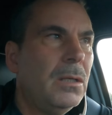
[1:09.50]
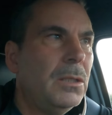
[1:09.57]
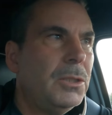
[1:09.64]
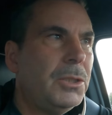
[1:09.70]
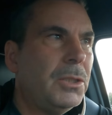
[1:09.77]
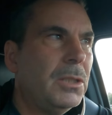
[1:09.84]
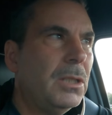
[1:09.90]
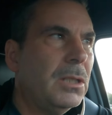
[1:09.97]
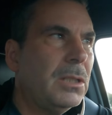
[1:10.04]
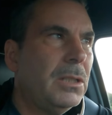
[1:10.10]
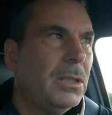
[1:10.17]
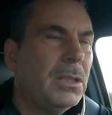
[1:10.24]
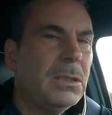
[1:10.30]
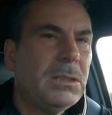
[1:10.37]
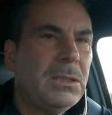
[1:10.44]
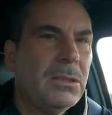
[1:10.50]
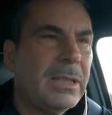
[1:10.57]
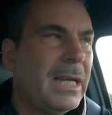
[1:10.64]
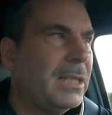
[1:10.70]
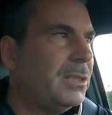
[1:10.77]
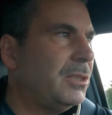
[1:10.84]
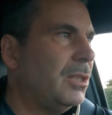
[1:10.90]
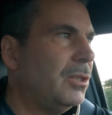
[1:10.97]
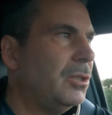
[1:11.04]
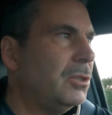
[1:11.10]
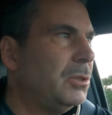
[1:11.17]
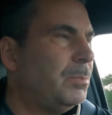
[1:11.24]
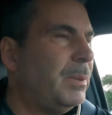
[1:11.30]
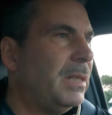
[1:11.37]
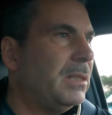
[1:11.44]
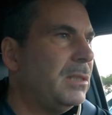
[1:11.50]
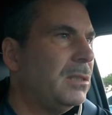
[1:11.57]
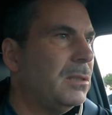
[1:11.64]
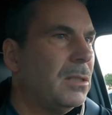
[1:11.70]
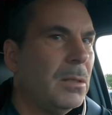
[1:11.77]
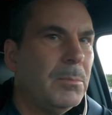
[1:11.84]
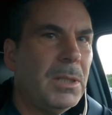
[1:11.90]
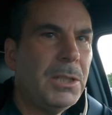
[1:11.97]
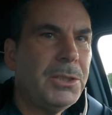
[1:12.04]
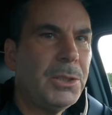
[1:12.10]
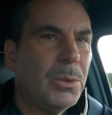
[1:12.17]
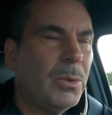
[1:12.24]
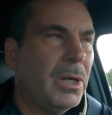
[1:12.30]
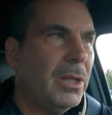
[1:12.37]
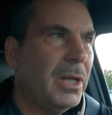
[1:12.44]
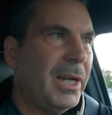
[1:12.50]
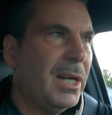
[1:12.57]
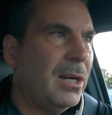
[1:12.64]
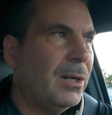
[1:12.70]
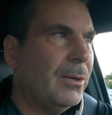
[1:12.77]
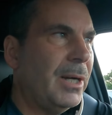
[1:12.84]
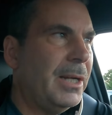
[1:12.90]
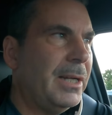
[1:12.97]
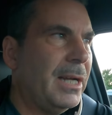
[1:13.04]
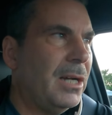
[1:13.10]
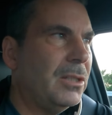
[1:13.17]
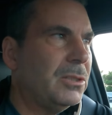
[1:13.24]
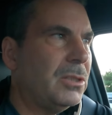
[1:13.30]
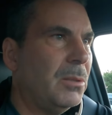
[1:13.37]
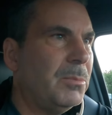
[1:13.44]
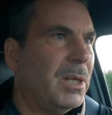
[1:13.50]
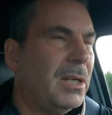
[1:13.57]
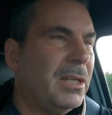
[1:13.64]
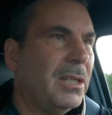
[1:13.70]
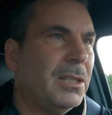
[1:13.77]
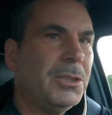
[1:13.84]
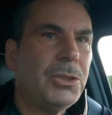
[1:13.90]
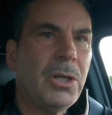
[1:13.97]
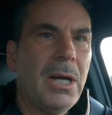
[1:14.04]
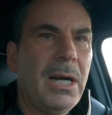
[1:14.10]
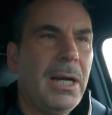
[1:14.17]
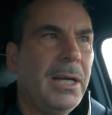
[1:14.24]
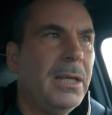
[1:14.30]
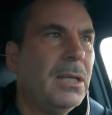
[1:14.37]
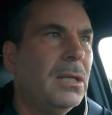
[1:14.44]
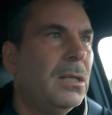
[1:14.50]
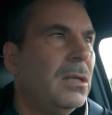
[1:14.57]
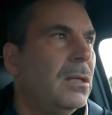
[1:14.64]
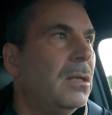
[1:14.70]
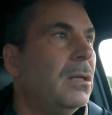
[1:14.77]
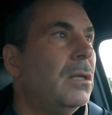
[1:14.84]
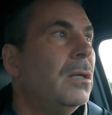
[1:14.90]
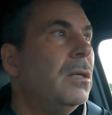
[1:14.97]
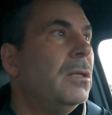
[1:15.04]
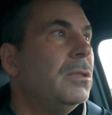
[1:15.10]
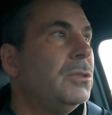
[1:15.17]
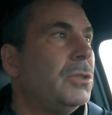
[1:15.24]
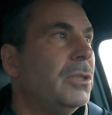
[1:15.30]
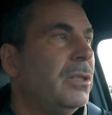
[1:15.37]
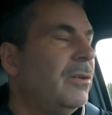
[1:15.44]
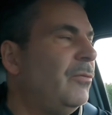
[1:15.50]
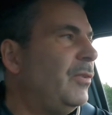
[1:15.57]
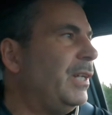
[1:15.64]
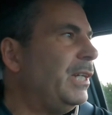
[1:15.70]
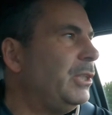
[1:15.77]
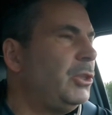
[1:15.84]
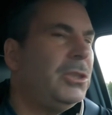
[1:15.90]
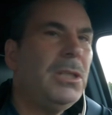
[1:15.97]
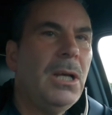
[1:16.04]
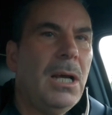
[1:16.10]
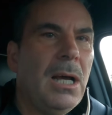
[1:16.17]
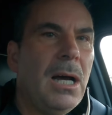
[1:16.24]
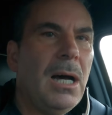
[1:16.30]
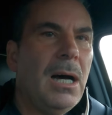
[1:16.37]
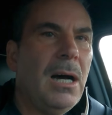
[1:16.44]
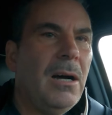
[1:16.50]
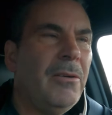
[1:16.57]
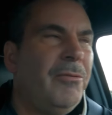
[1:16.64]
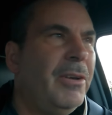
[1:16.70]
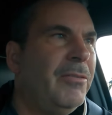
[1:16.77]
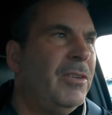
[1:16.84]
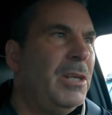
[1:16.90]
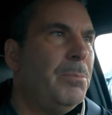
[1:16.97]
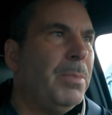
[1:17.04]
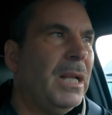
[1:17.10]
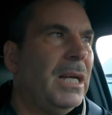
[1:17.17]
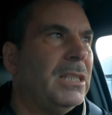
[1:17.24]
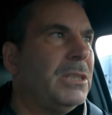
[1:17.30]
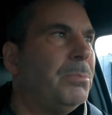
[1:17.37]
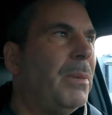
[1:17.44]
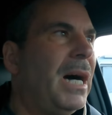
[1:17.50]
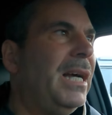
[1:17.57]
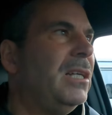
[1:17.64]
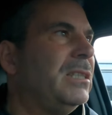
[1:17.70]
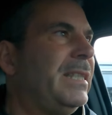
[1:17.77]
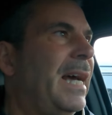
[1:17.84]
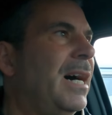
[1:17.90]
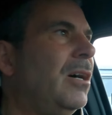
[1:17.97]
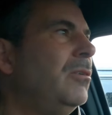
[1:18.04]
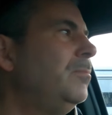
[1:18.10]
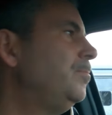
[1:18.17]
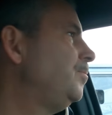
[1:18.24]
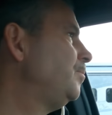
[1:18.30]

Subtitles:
Chinook, you can still catch those, but I'm not sure where they are right now, so I'm not even going to try. Tuna fish, 50 plus miles out.